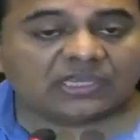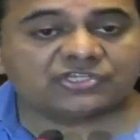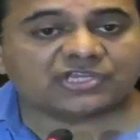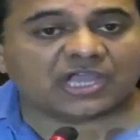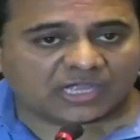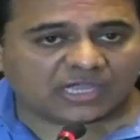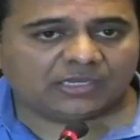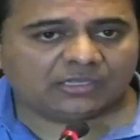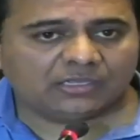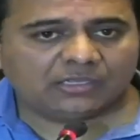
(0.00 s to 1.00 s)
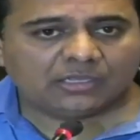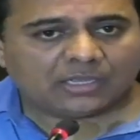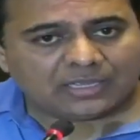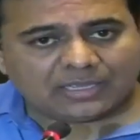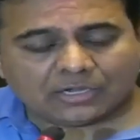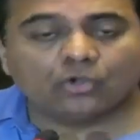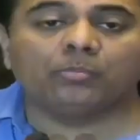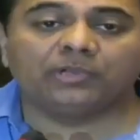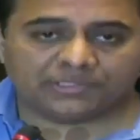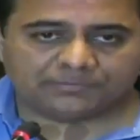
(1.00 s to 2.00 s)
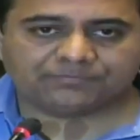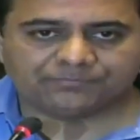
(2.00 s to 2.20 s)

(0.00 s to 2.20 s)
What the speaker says: and Shanghai globally.